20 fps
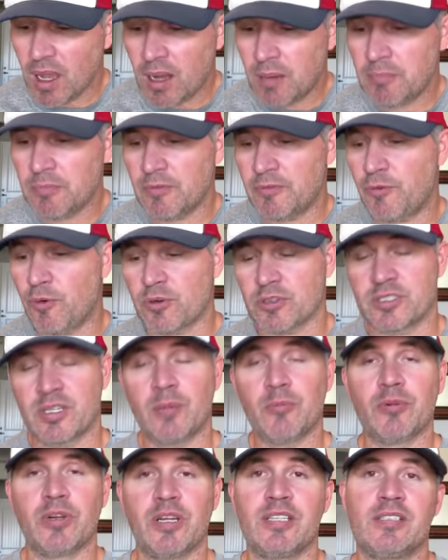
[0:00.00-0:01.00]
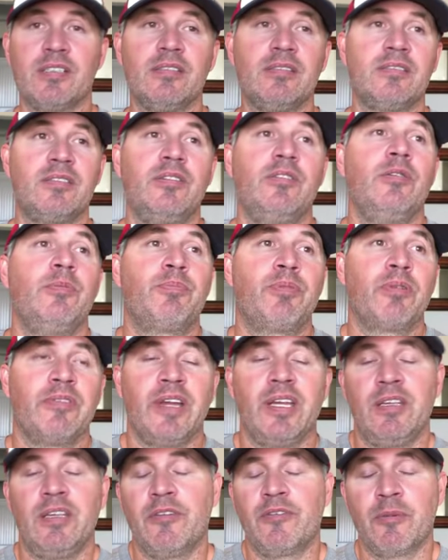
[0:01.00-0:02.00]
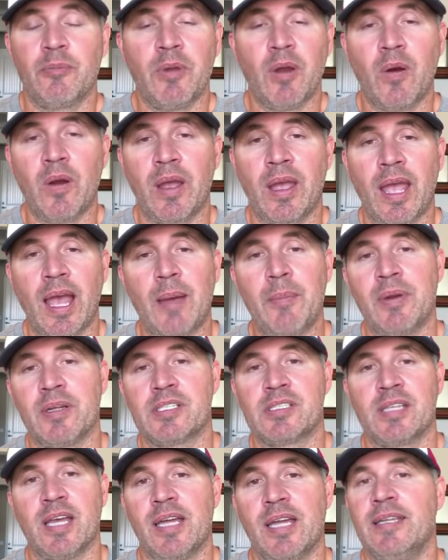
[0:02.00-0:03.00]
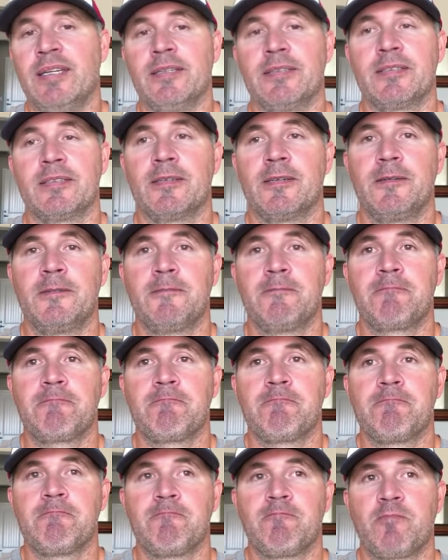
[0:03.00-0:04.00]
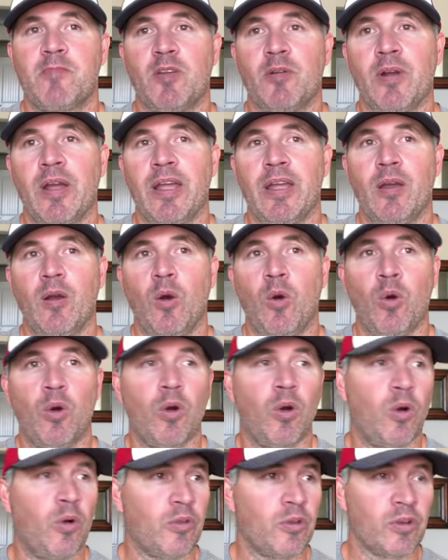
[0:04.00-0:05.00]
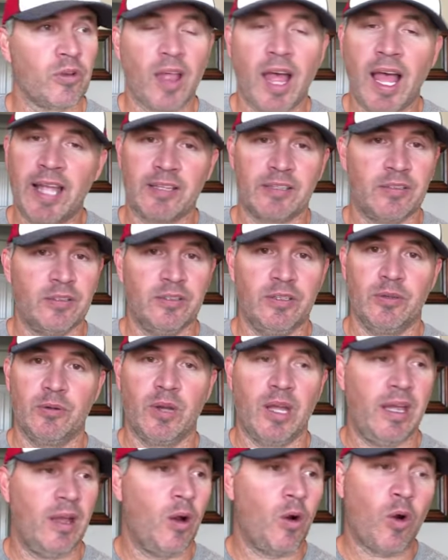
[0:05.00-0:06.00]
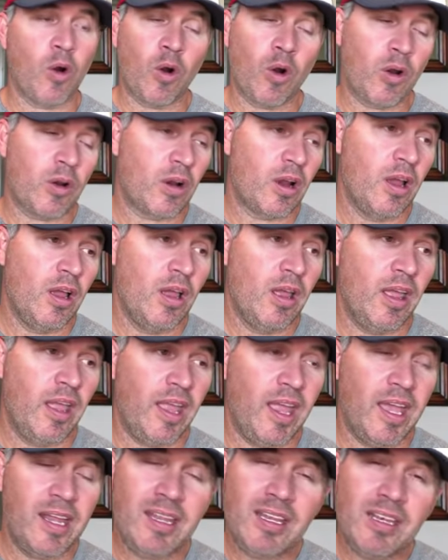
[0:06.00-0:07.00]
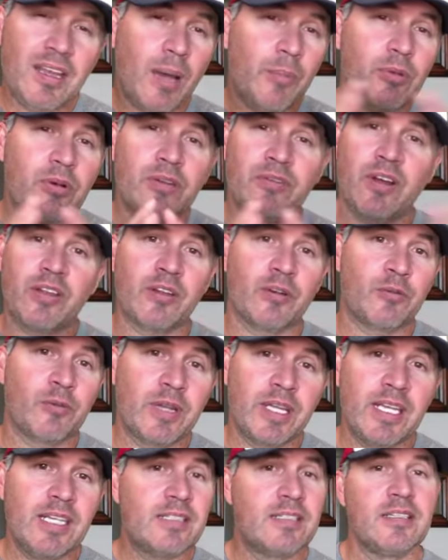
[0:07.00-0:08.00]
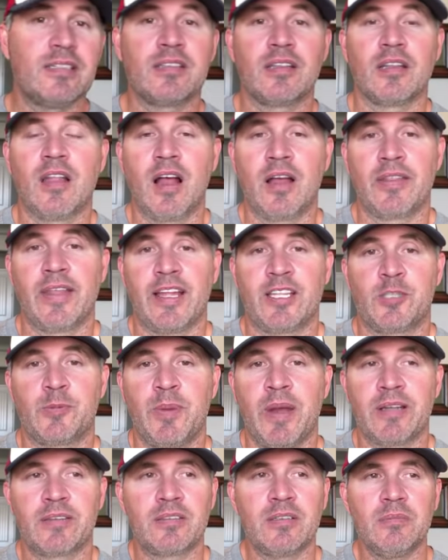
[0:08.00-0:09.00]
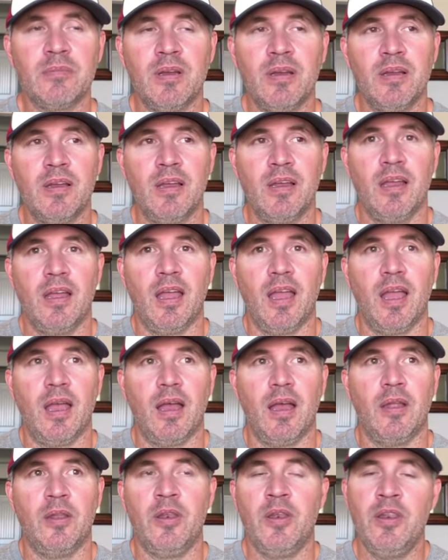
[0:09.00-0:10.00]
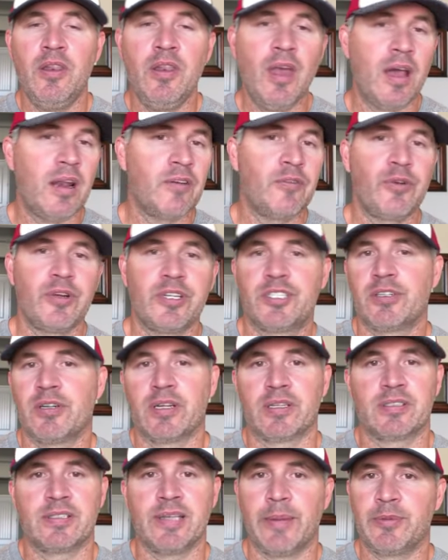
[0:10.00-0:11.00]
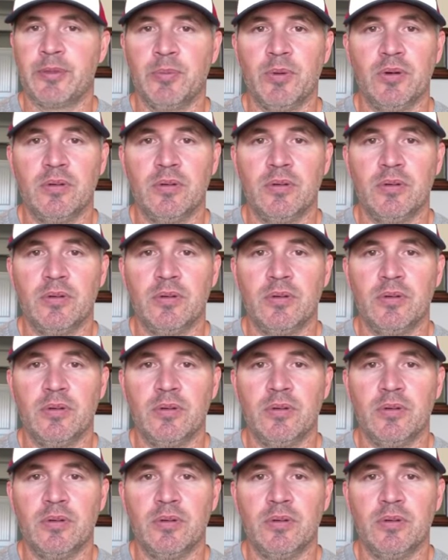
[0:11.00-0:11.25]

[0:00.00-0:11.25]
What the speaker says: for some reason to prevent you from knowing how much that is, right? Or they're lying to you, or any number of other reasons along that spectrum, none of which are acceptable.